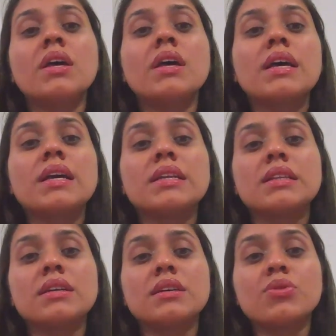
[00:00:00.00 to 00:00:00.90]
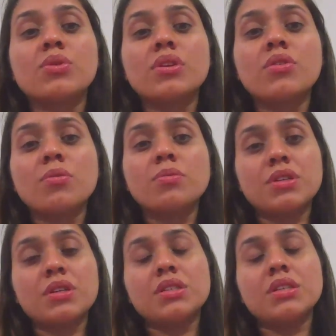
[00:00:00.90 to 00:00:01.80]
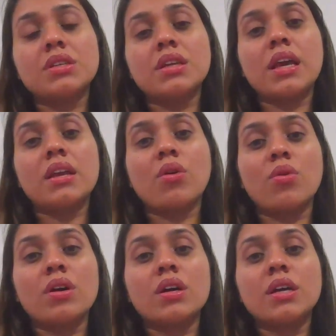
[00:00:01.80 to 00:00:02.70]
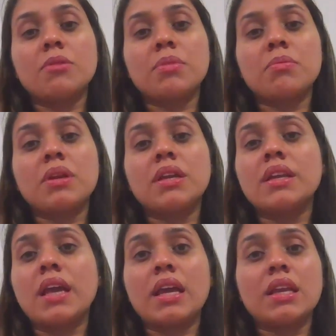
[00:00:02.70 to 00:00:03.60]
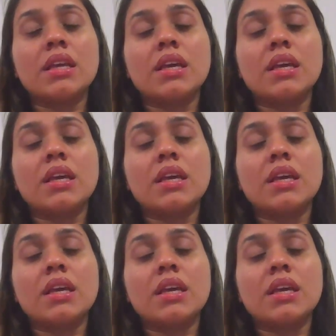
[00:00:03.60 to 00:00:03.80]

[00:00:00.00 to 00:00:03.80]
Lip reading: The urinary obstruction can occur in people in any age,